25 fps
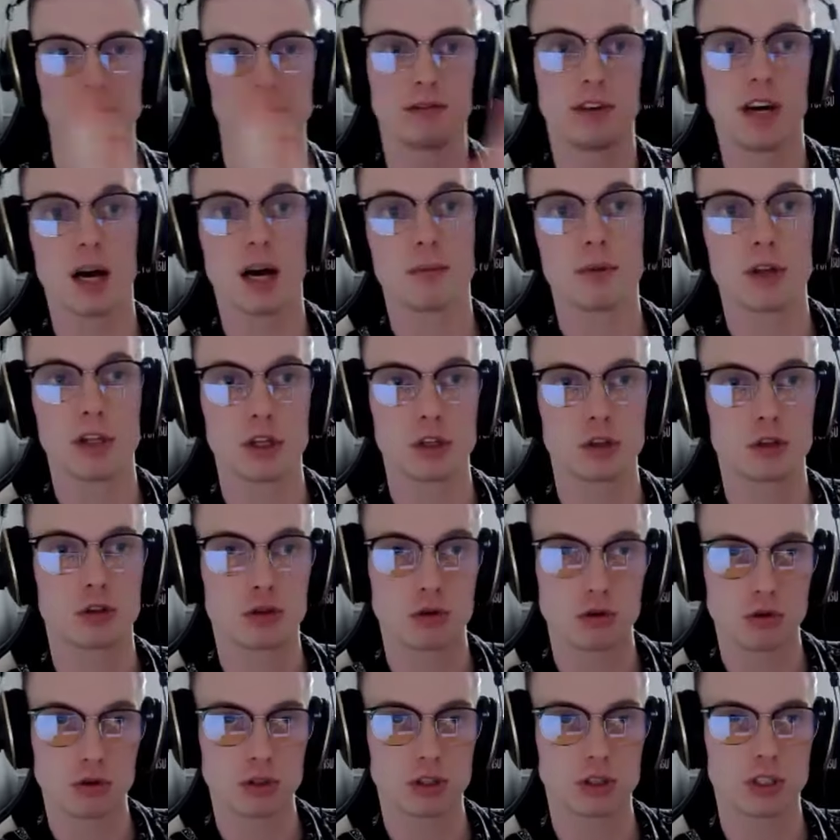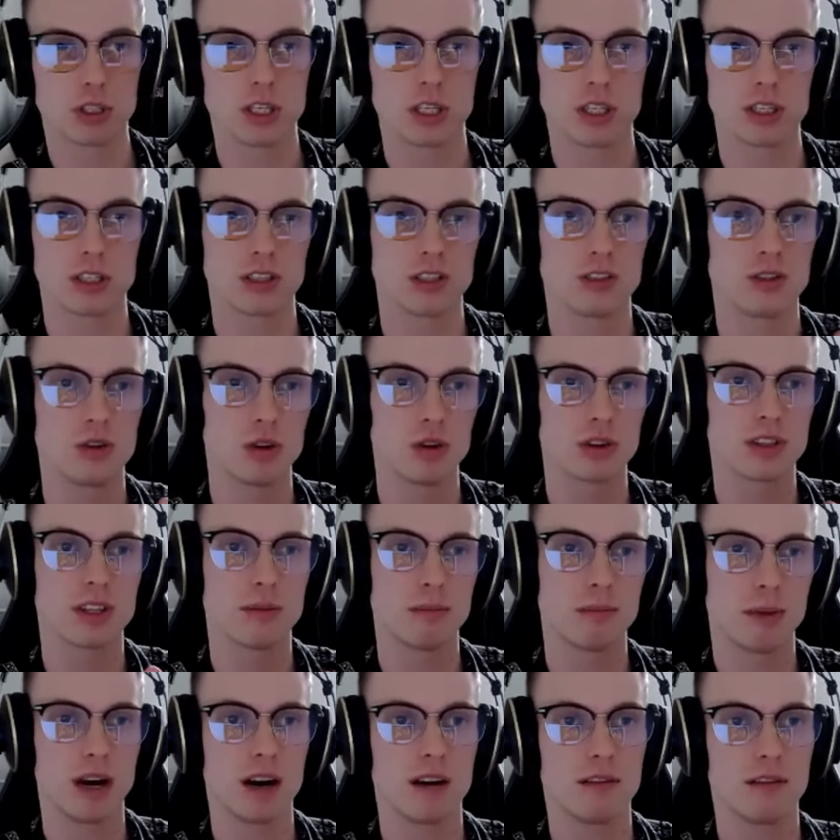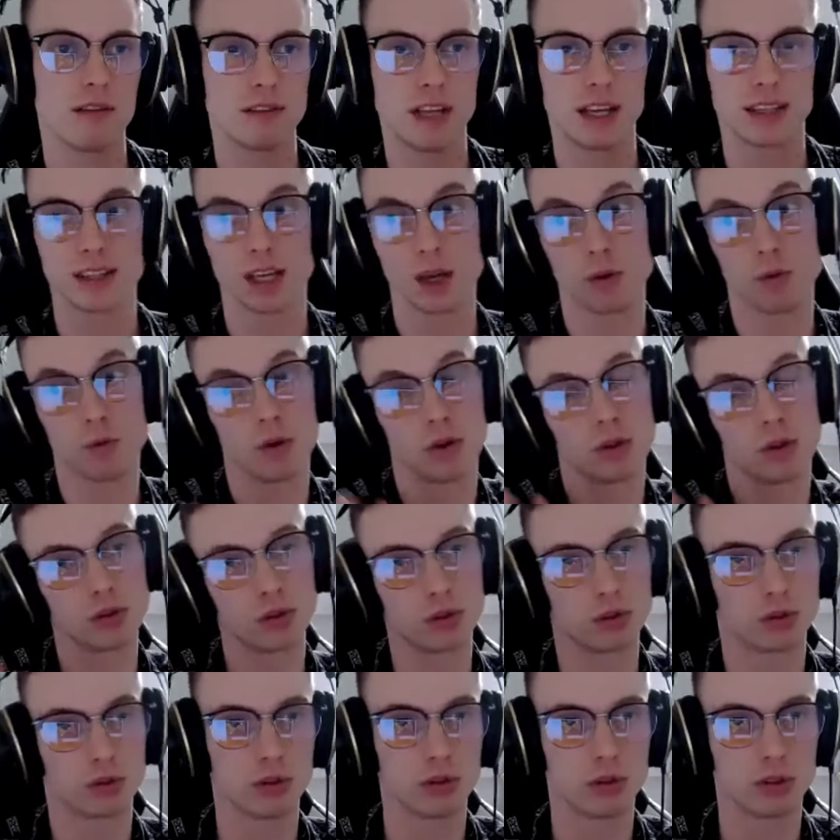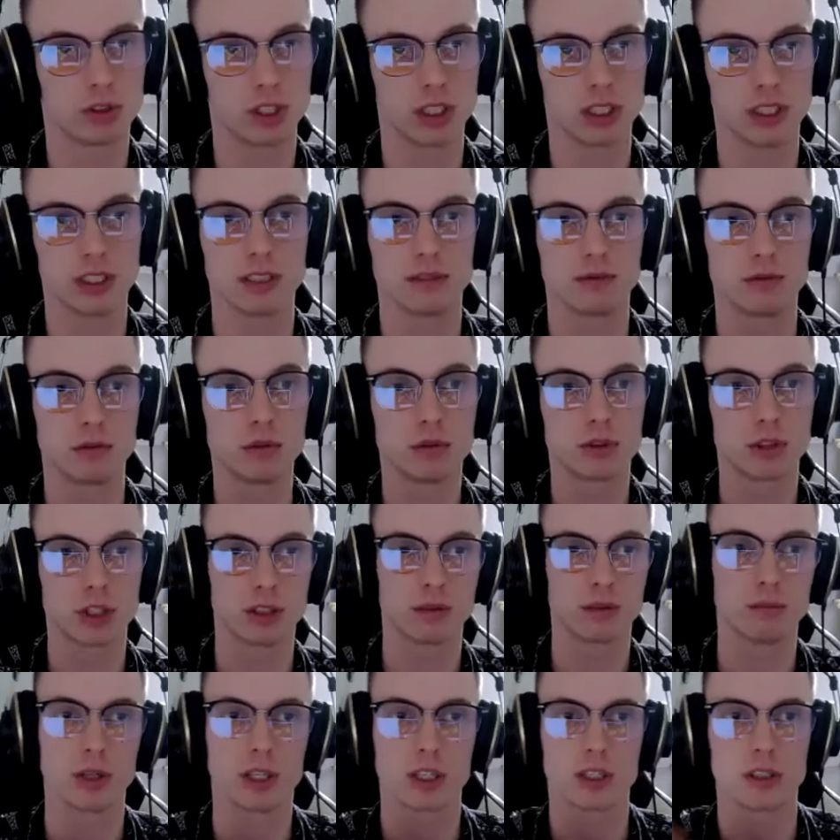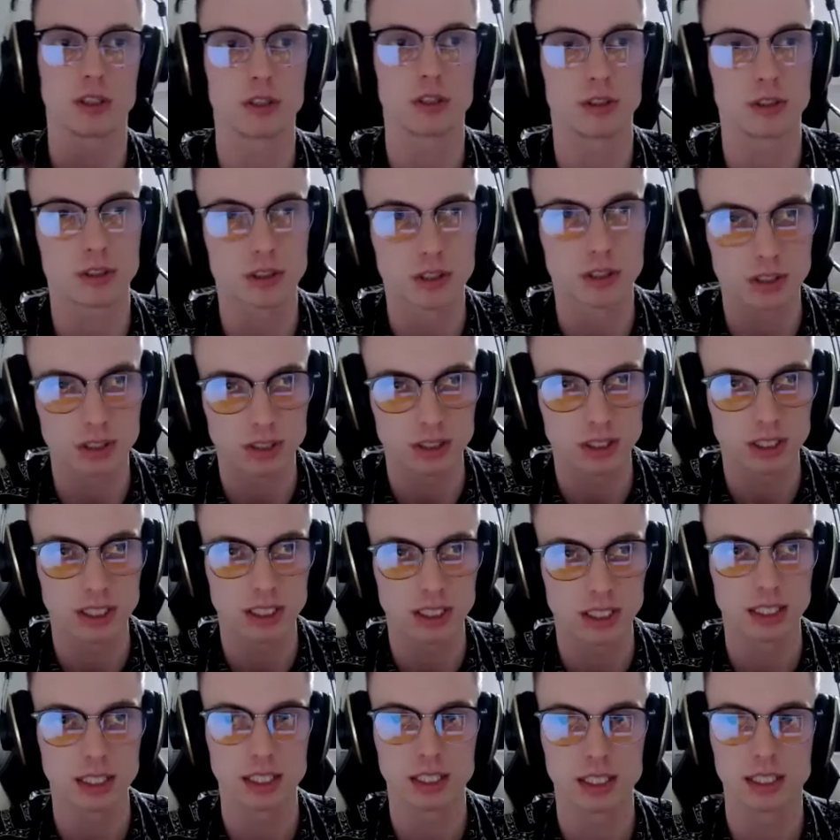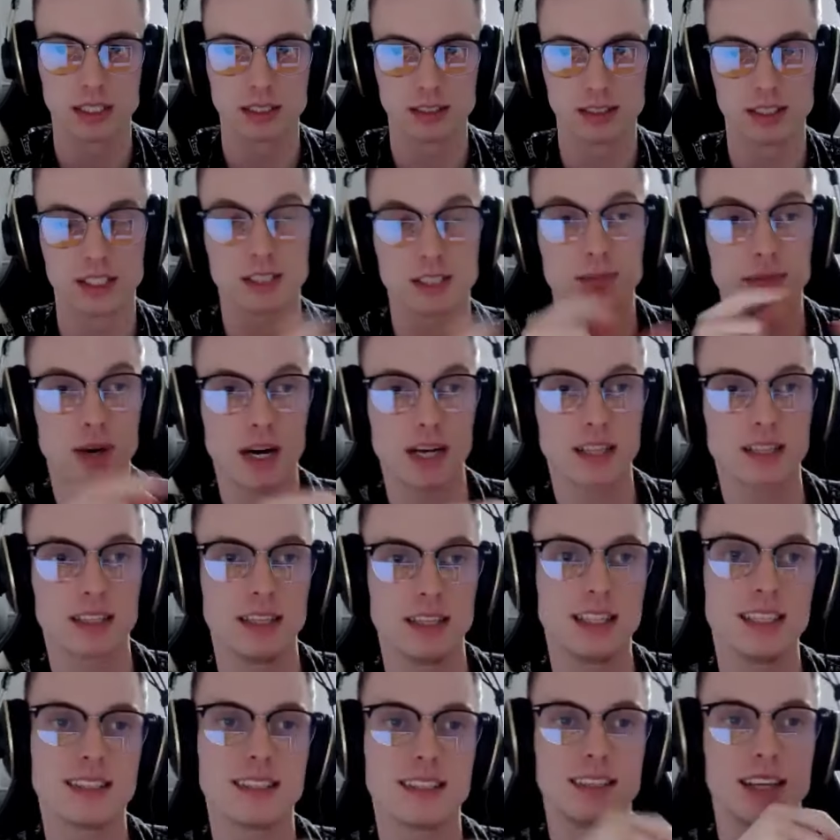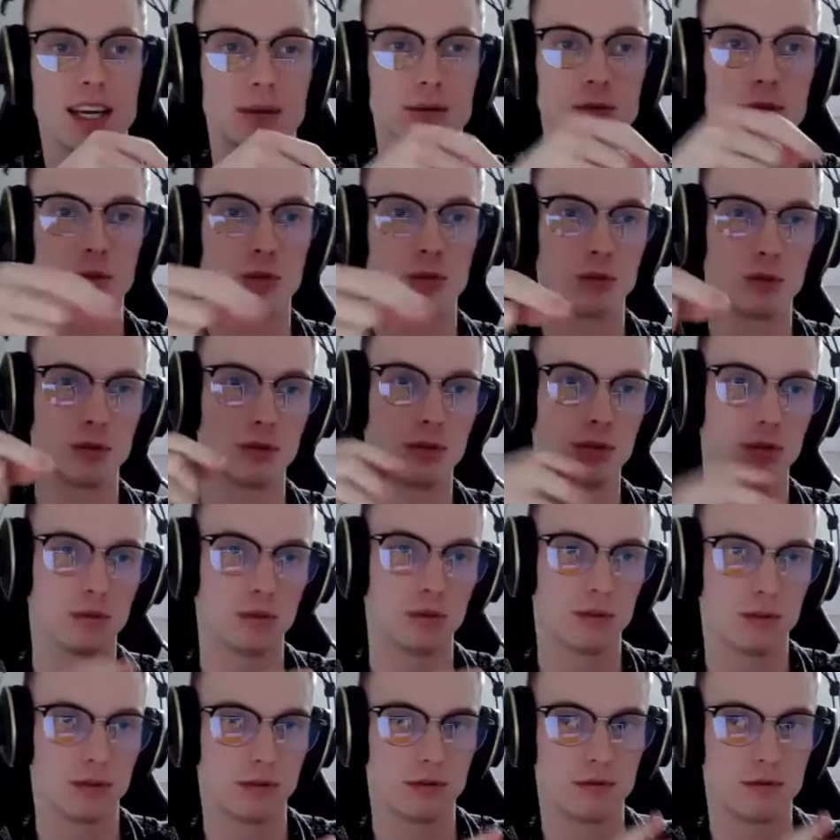family choose is not the path that I want to choose in the future, because this path lead them to